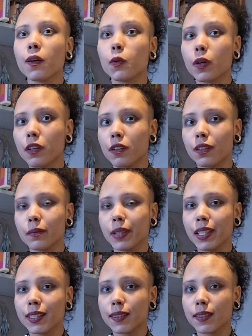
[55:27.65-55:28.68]
One of them
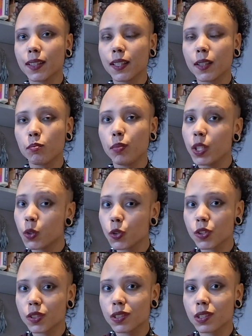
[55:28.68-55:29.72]
is
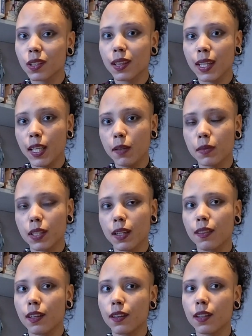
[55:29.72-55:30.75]
Beetlejuice themed
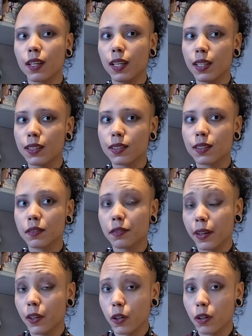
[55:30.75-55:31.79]
and the other is
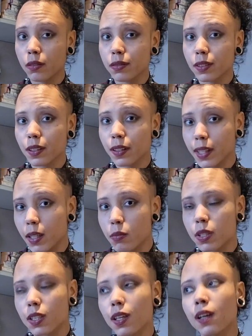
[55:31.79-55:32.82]
Van Gogh themed.